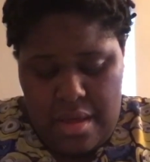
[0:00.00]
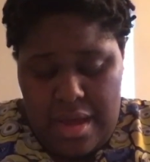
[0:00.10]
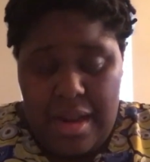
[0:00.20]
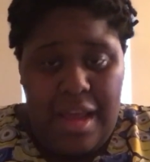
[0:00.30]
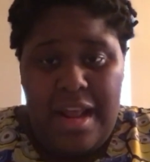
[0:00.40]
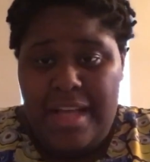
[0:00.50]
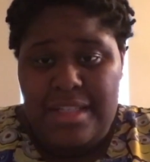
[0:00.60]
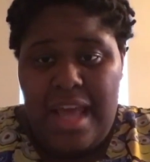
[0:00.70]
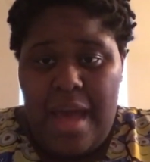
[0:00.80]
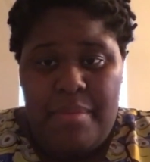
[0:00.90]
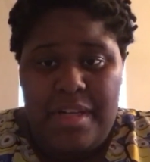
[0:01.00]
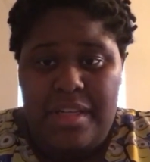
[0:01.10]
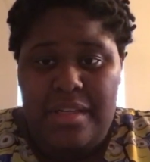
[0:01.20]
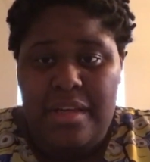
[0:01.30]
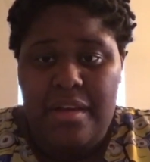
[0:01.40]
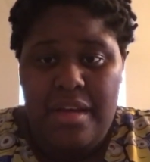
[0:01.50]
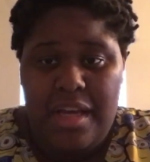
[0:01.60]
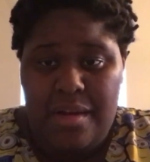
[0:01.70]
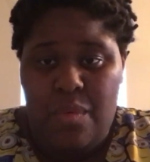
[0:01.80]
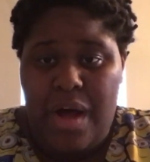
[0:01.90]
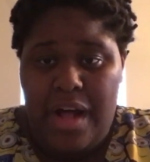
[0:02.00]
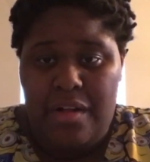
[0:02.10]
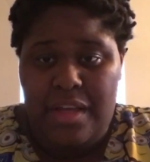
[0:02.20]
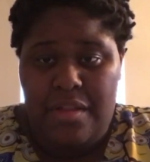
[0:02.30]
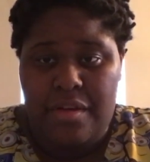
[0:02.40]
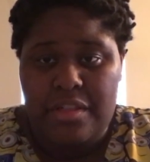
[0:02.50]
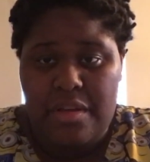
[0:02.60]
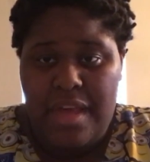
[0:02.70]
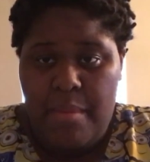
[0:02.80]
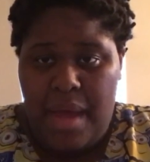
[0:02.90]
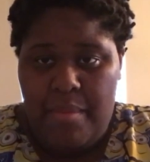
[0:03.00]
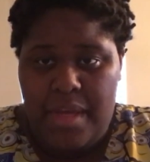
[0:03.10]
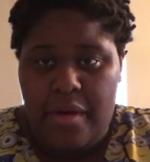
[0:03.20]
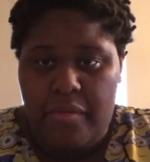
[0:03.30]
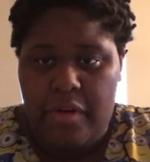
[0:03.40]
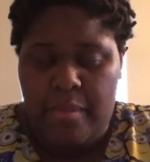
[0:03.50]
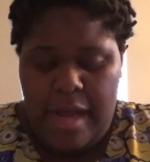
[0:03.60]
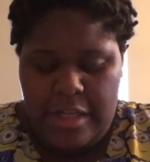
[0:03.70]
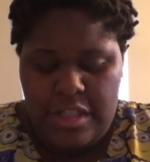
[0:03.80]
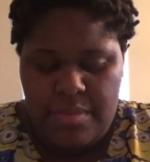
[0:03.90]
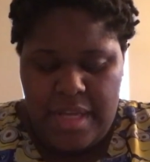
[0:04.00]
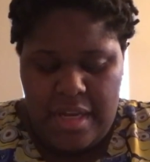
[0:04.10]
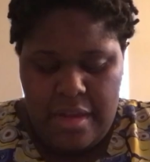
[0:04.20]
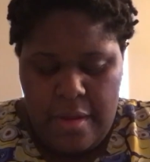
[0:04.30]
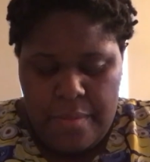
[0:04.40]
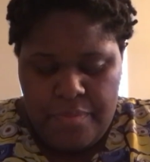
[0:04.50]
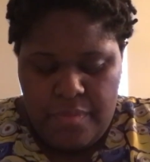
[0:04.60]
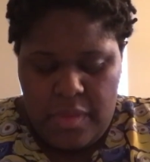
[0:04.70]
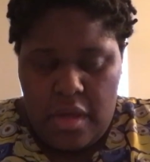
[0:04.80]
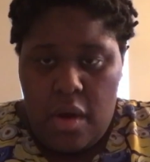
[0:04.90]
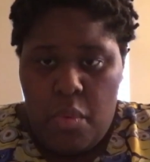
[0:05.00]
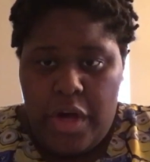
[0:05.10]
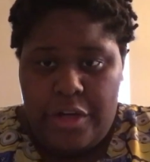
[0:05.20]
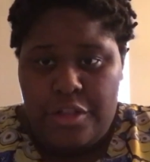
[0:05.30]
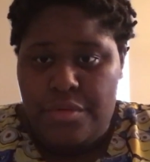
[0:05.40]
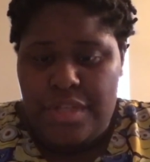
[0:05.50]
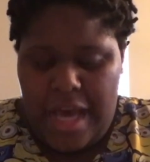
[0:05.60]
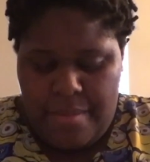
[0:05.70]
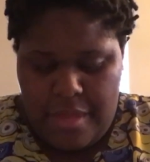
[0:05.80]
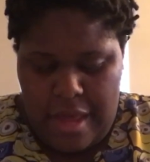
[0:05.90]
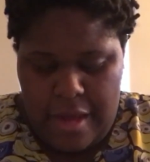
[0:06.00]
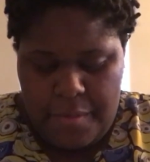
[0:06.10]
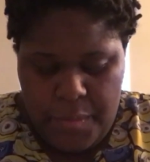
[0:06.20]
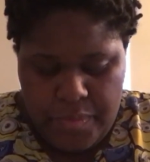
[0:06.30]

And it hasn't happened in a while either, so that might be over. It might have just been a 1 or 2 time thing.